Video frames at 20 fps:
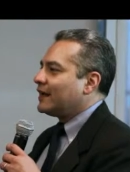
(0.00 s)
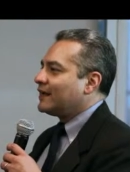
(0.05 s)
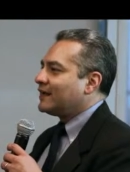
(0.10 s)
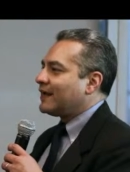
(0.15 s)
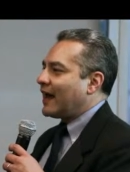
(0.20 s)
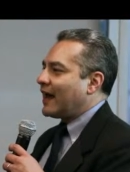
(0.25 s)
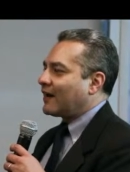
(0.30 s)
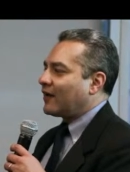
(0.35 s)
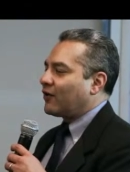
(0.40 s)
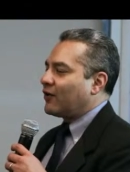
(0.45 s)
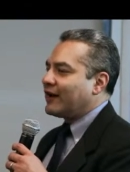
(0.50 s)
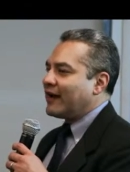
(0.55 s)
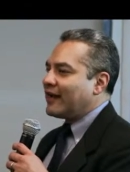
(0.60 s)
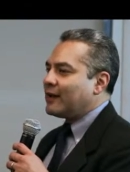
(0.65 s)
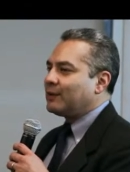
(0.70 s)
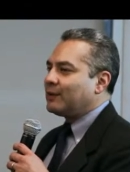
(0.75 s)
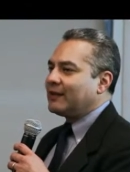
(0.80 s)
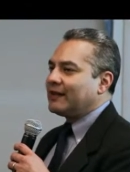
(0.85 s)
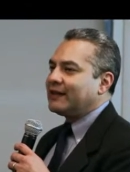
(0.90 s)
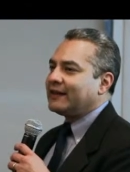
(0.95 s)
that are
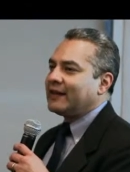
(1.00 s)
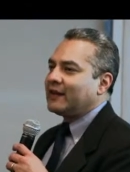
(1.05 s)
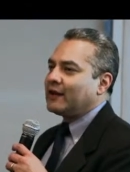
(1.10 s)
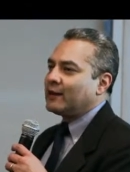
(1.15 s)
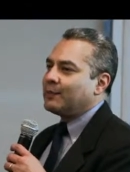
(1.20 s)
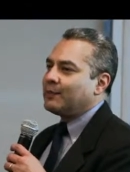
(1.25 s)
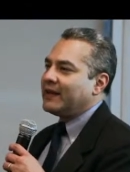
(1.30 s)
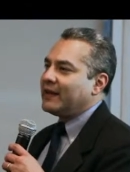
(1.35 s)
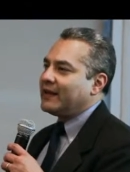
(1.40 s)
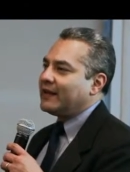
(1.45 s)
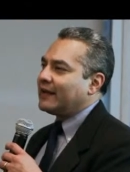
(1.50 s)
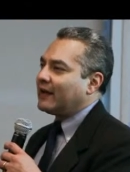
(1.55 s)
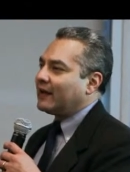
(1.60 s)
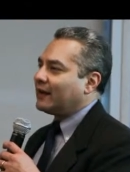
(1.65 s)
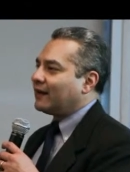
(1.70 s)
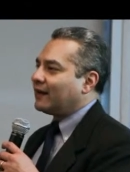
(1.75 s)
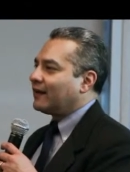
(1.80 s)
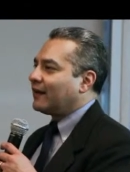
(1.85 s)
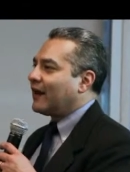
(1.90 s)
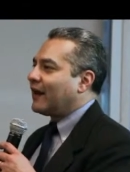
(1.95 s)
enabling there to be
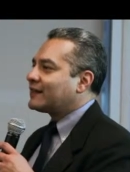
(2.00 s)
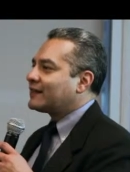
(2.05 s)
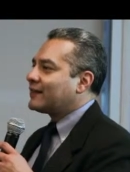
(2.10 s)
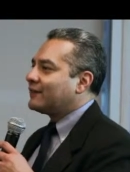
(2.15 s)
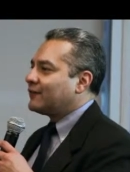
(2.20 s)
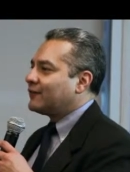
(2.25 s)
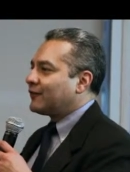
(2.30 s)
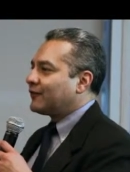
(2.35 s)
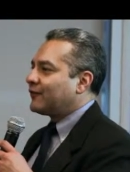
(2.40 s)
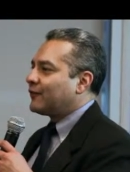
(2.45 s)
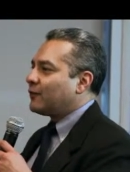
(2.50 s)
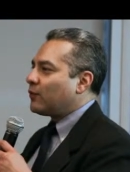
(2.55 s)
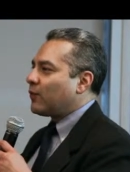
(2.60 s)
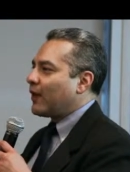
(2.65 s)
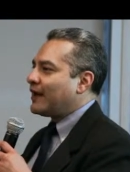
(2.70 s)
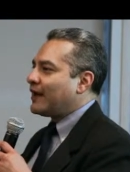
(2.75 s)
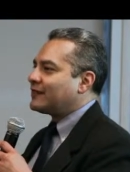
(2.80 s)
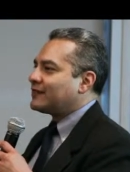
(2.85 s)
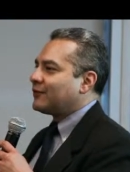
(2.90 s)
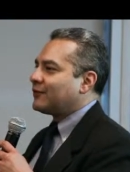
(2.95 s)
lots of different
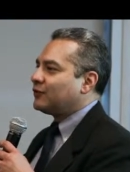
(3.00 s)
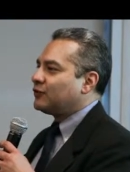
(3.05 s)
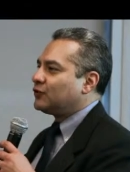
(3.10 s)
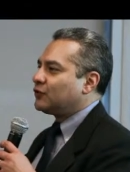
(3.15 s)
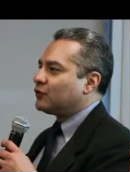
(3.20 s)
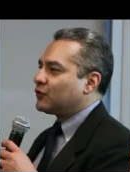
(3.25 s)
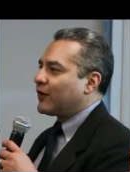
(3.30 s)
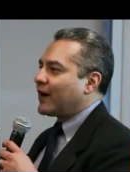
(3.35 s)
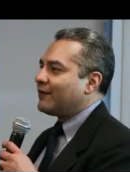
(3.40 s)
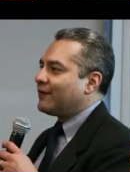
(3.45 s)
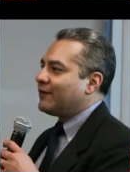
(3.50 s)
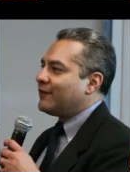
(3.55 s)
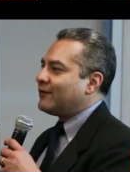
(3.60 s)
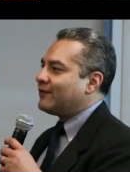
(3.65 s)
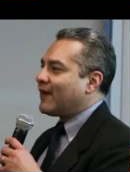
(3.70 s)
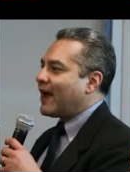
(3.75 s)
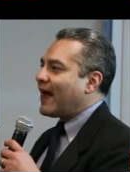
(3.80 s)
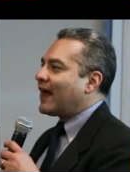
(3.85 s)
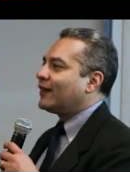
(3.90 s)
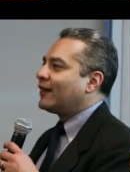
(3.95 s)
ways of driving
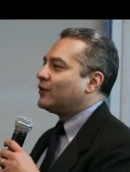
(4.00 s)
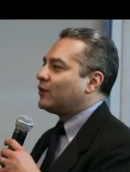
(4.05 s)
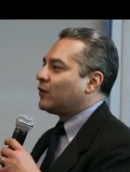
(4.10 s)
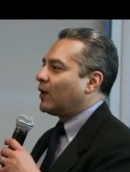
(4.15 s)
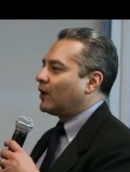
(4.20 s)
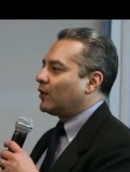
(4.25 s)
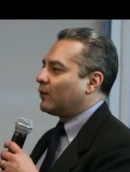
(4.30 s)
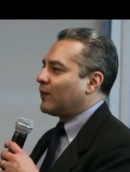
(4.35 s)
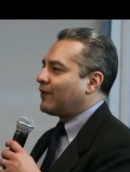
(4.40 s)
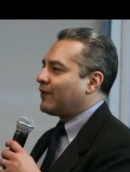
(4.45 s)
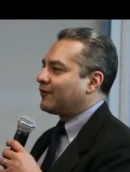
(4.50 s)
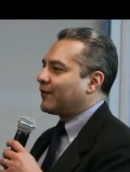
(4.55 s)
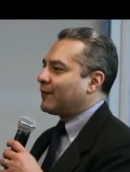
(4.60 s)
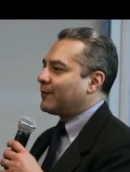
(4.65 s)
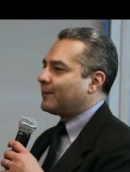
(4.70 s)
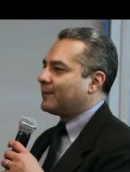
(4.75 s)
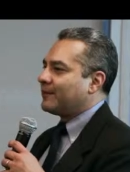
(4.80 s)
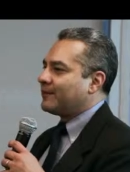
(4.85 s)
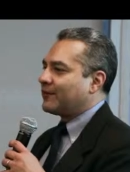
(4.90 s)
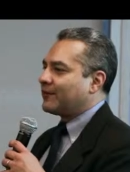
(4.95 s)
value, all the way
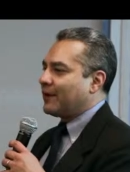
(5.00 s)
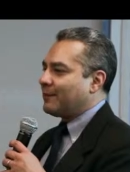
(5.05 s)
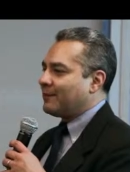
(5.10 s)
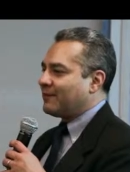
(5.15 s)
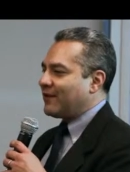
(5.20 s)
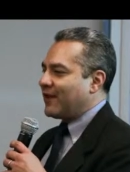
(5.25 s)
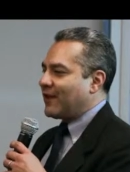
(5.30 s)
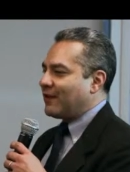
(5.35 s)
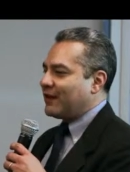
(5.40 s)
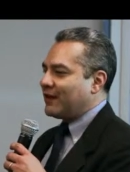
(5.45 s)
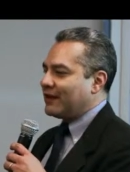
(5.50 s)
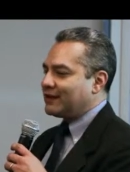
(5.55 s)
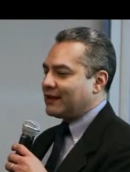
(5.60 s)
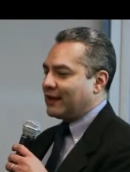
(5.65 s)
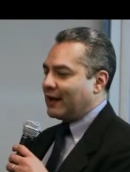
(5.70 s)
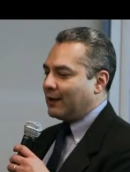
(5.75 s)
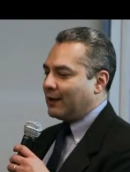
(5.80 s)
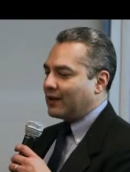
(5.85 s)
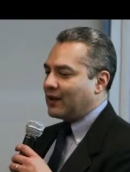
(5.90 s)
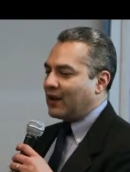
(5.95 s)
from very,
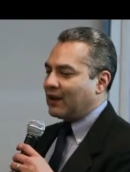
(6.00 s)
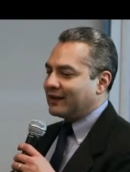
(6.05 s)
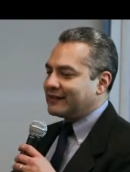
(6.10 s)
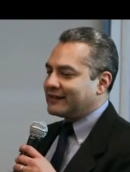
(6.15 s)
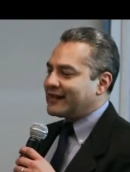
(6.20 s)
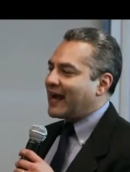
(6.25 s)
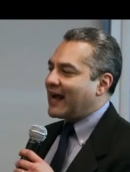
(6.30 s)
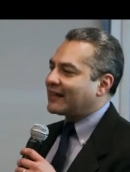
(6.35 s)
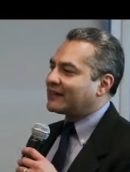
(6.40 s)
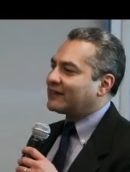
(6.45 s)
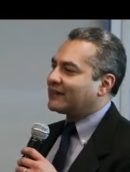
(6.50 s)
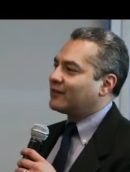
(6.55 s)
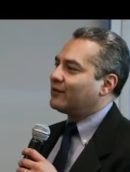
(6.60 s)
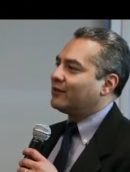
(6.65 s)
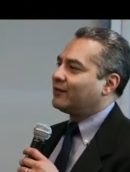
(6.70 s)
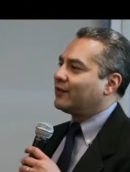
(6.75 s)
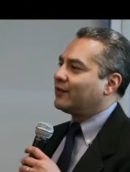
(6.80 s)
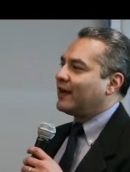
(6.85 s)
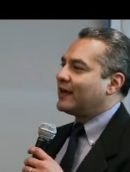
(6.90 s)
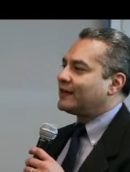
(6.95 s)
I'll call it
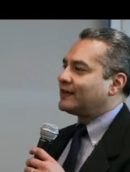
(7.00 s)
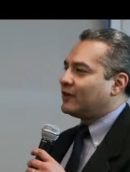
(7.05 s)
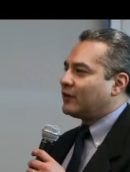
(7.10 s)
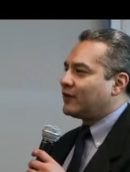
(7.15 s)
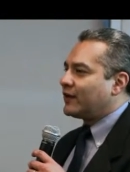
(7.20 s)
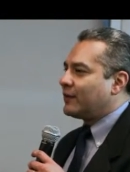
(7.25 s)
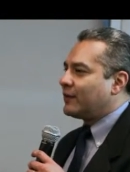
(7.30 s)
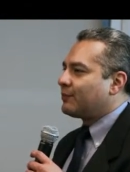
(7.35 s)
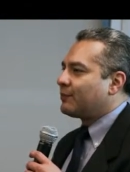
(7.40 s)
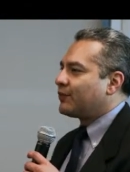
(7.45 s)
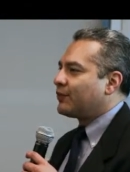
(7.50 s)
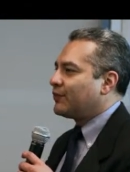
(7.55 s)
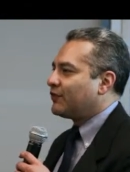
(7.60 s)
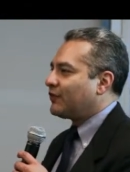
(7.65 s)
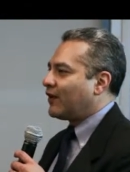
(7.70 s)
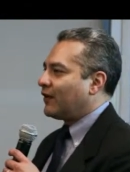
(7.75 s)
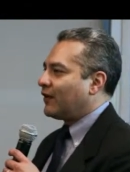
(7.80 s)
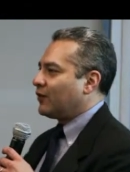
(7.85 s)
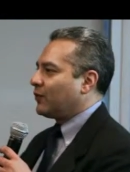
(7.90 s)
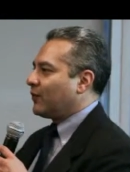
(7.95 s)
tactical things that you can
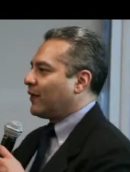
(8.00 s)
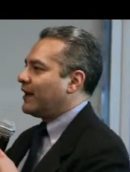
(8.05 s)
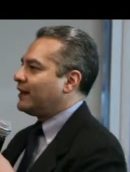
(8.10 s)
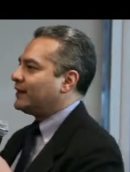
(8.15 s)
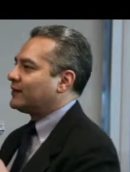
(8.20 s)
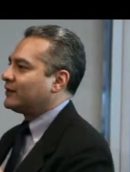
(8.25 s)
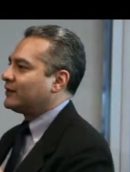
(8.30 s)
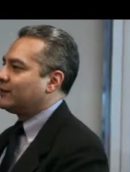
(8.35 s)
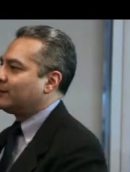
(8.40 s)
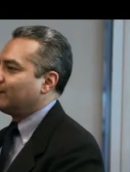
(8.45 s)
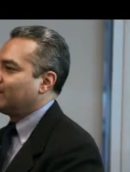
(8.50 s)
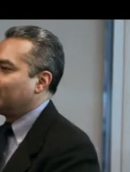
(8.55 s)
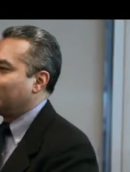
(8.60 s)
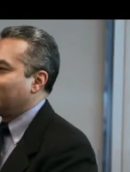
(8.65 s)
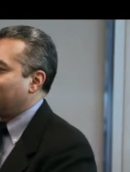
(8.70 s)
improve, all the way to